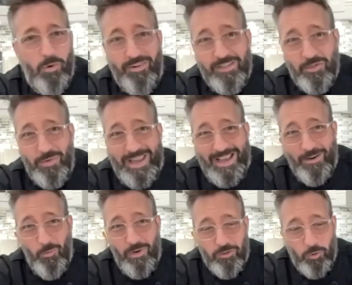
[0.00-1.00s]
going to add
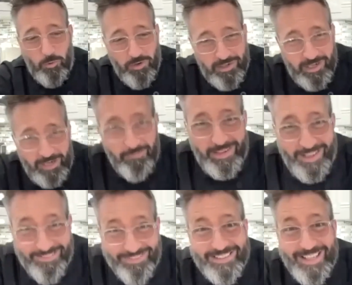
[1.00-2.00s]
1/4 cup
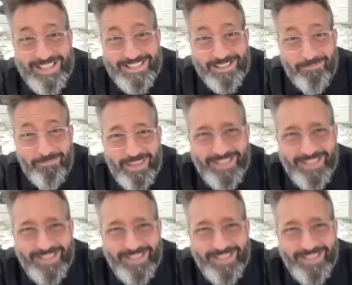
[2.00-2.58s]
of ketchup,